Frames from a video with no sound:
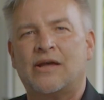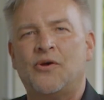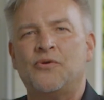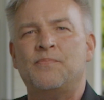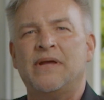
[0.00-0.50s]

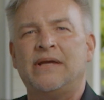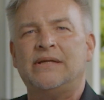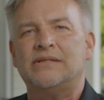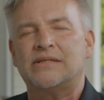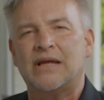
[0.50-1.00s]
code
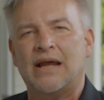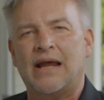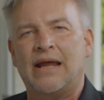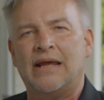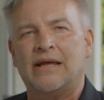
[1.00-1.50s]
means
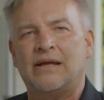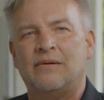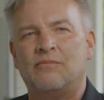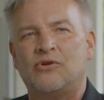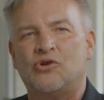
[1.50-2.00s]
and